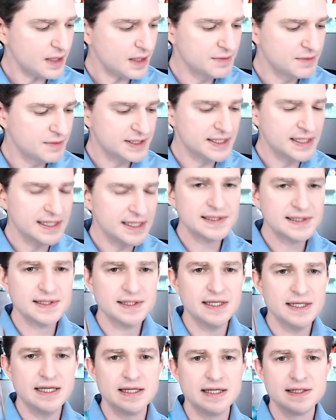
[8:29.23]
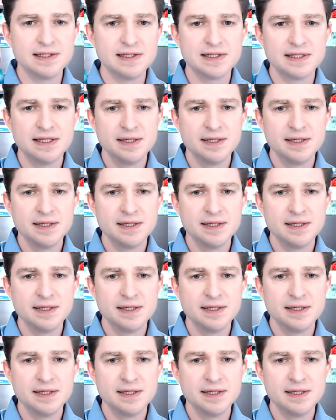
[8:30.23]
But this is